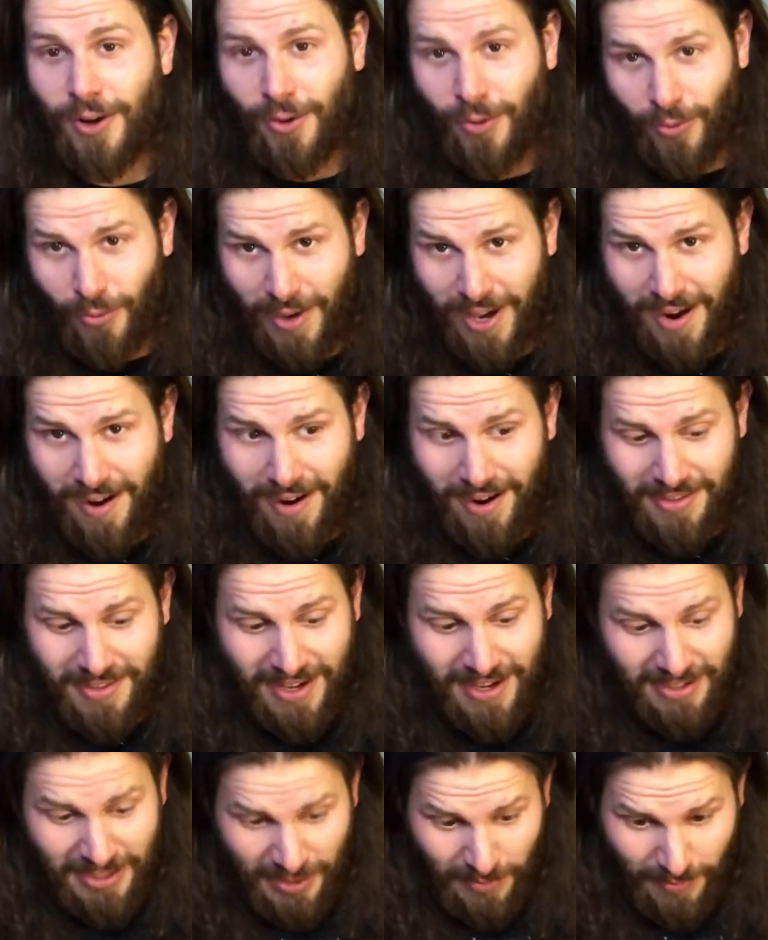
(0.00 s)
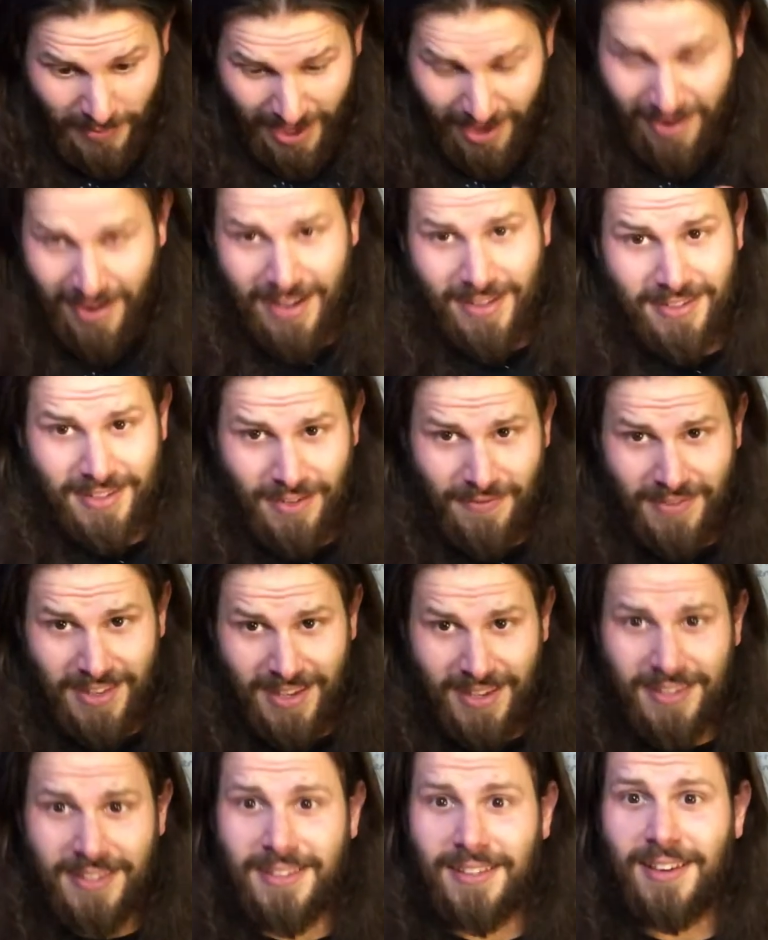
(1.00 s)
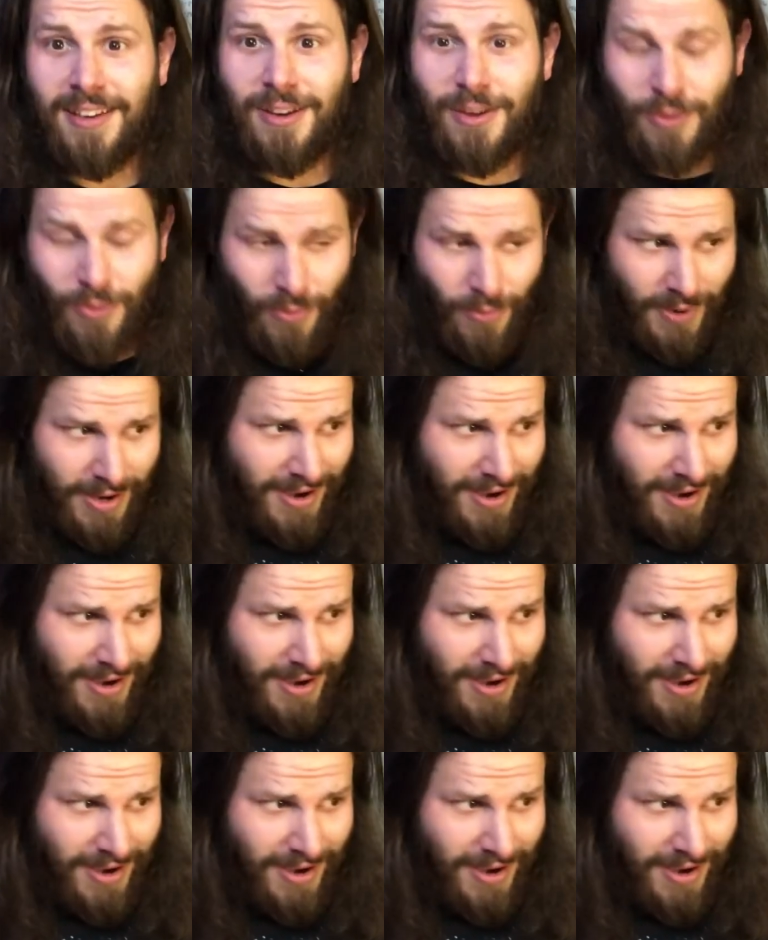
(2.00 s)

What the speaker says: We are the experience of this. We